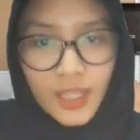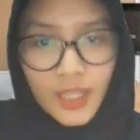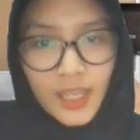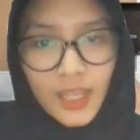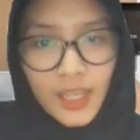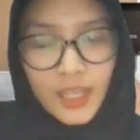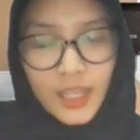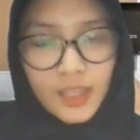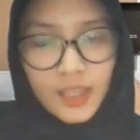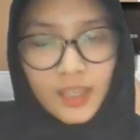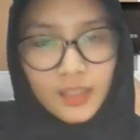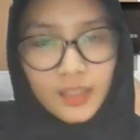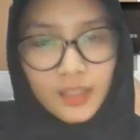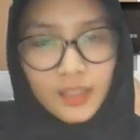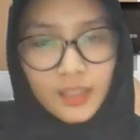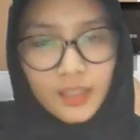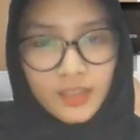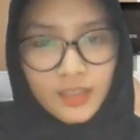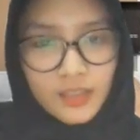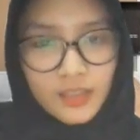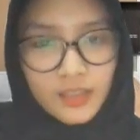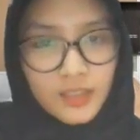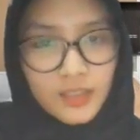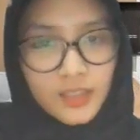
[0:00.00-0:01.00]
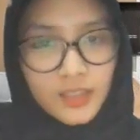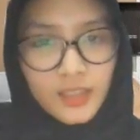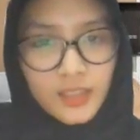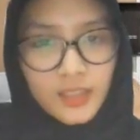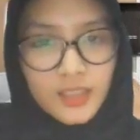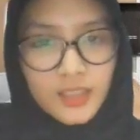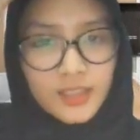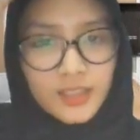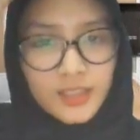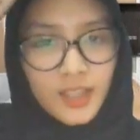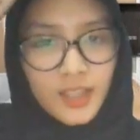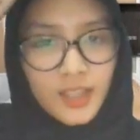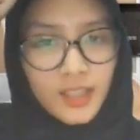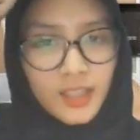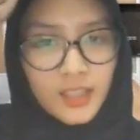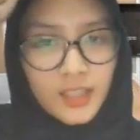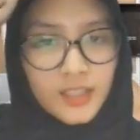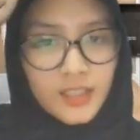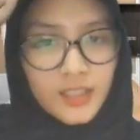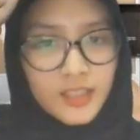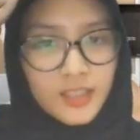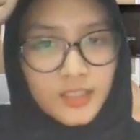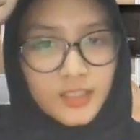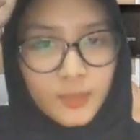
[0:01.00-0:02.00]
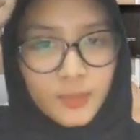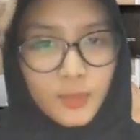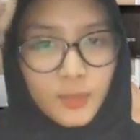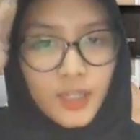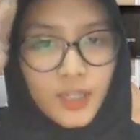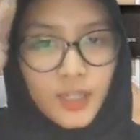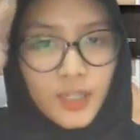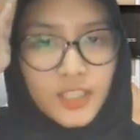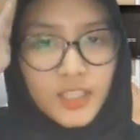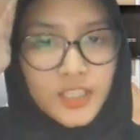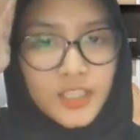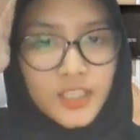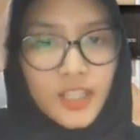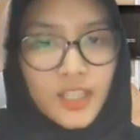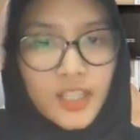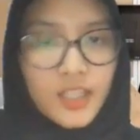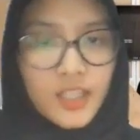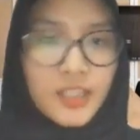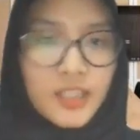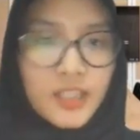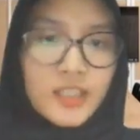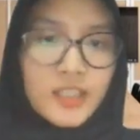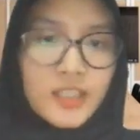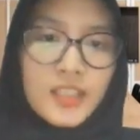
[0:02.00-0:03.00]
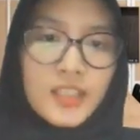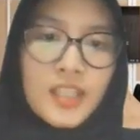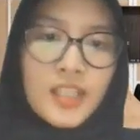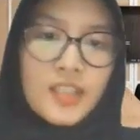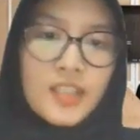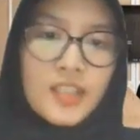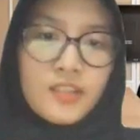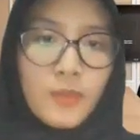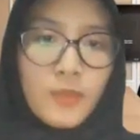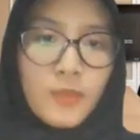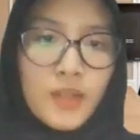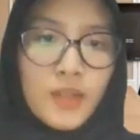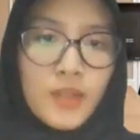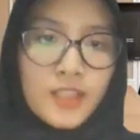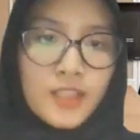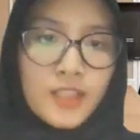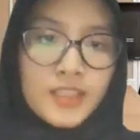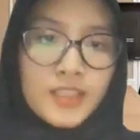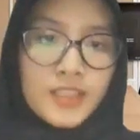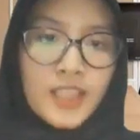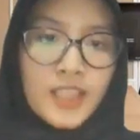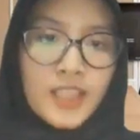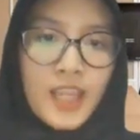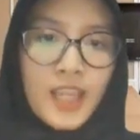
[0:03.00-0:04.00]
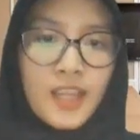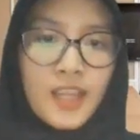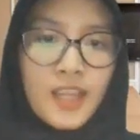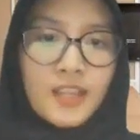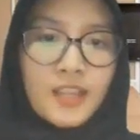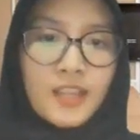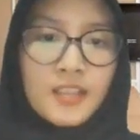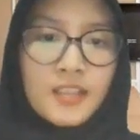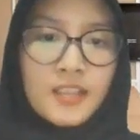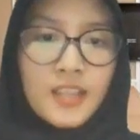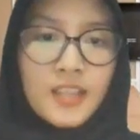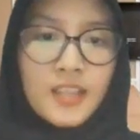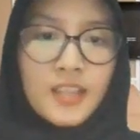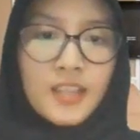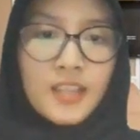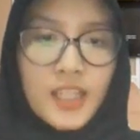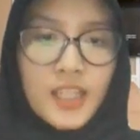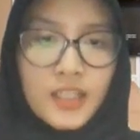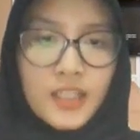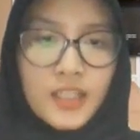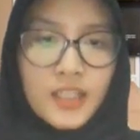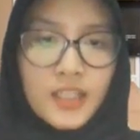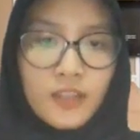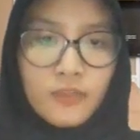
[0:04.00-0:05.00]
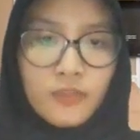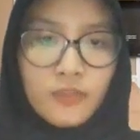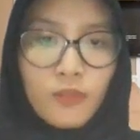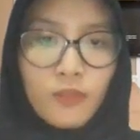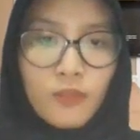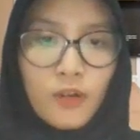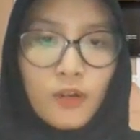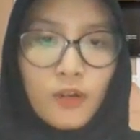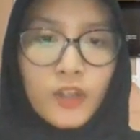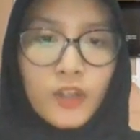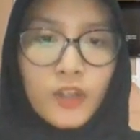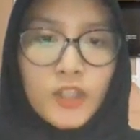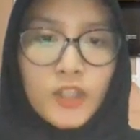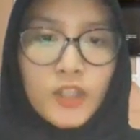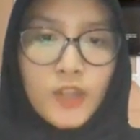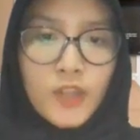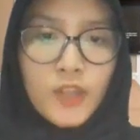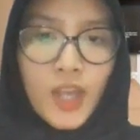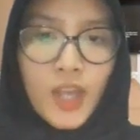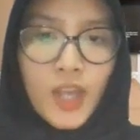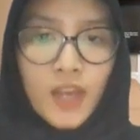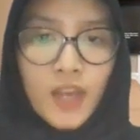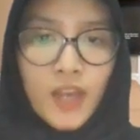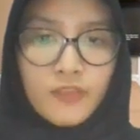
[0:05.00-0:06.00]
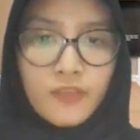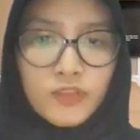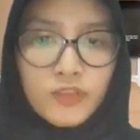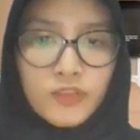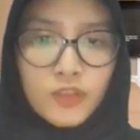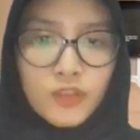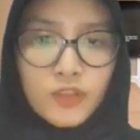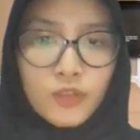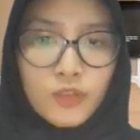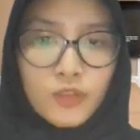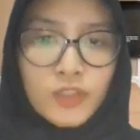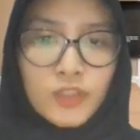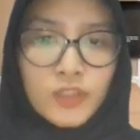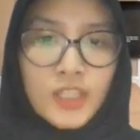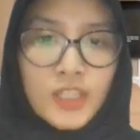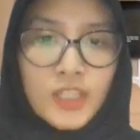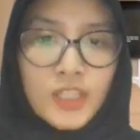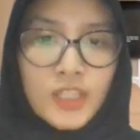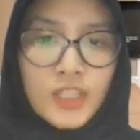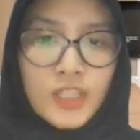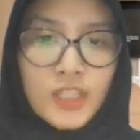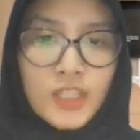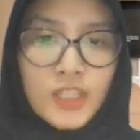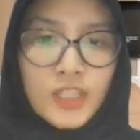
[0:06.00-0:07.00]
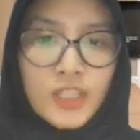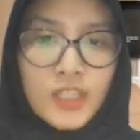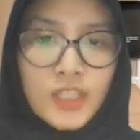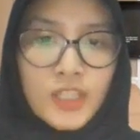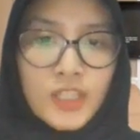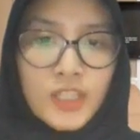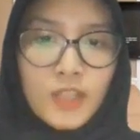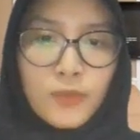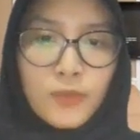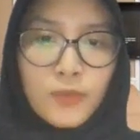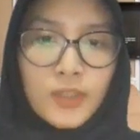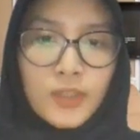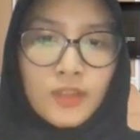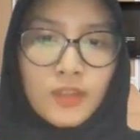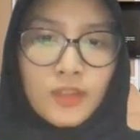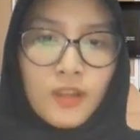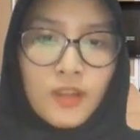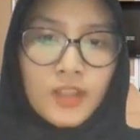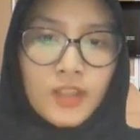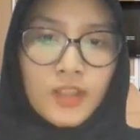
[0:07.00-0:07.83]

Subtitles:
And the second, supply chain is on a global scale. Therefore, you have to deal with long